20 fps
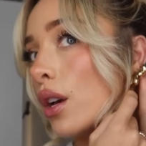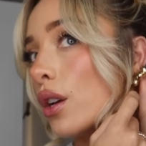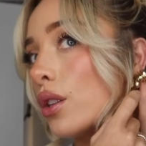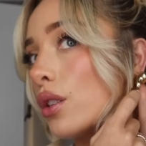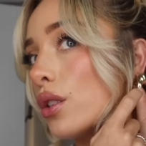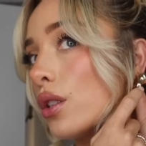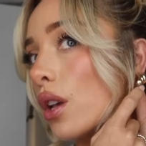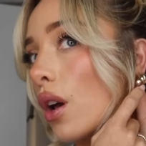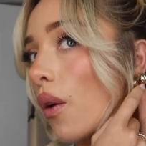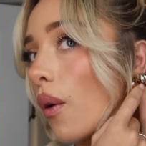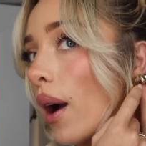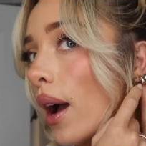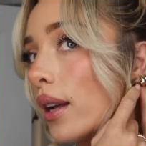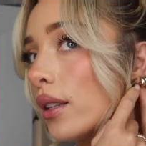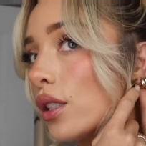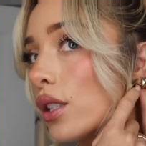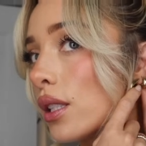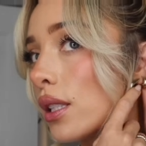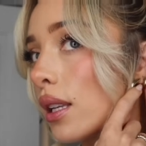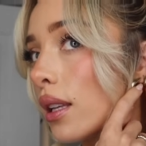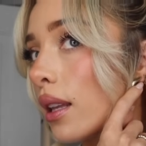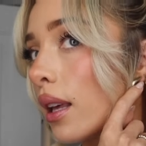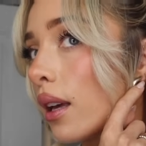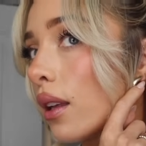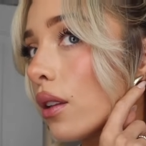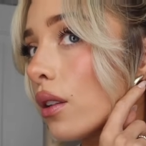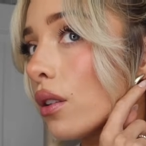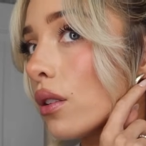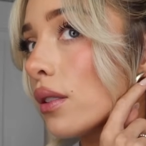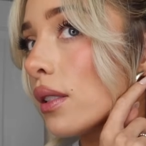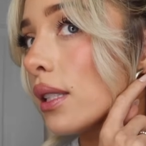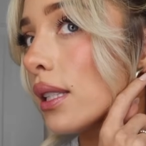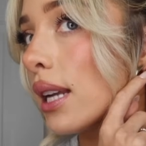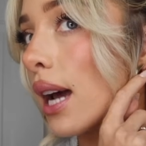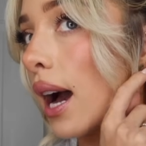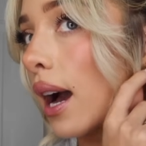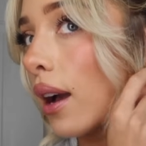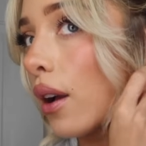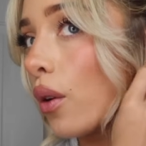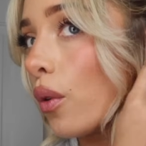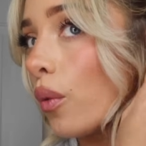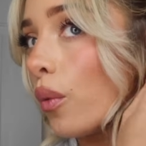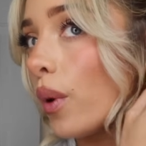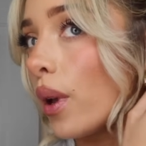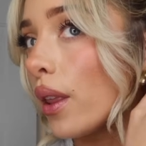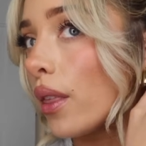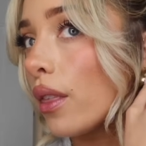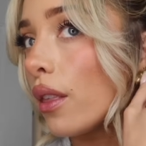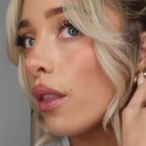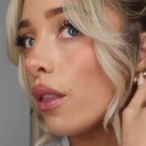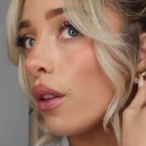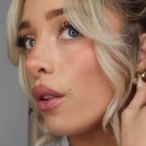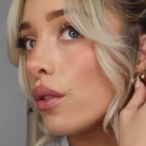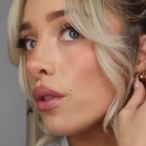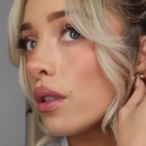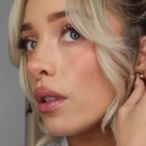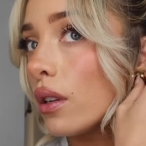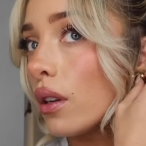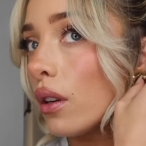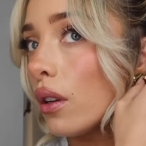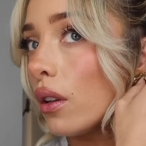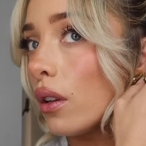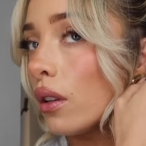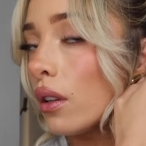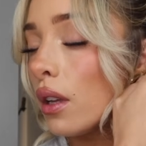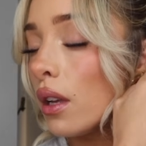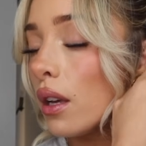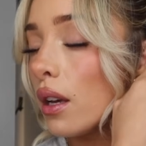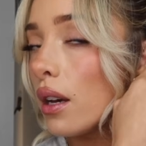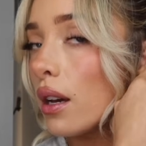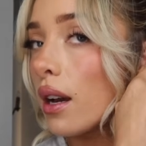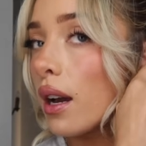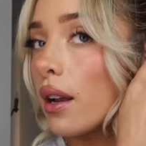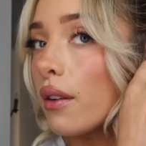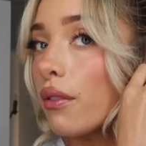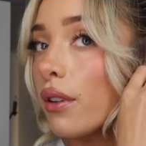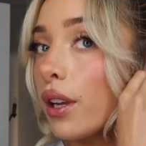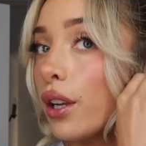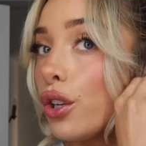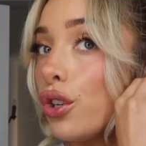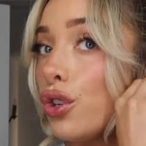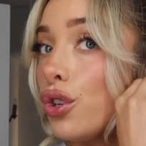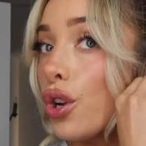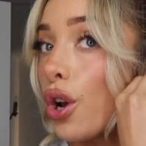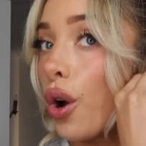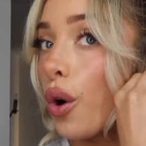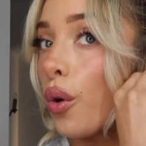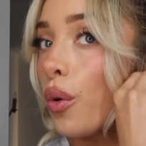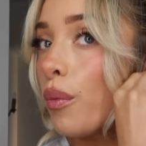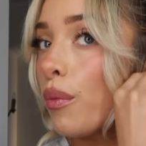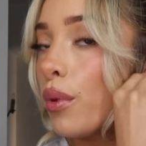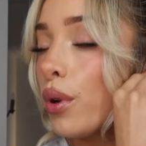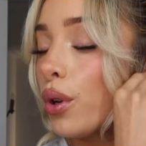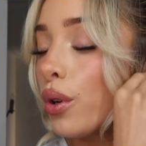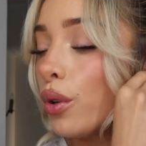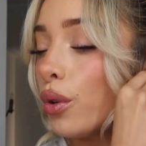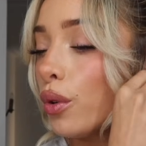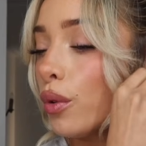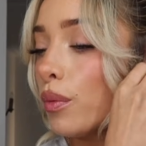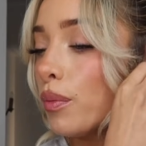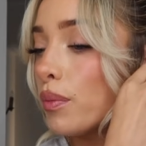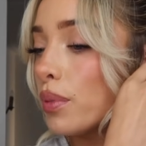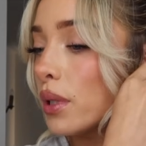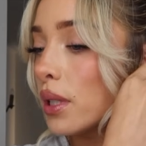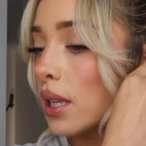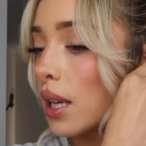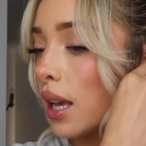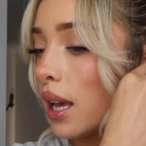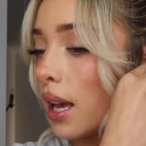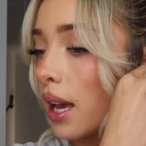So I just did like a little stack with those little kind of like dome hoops.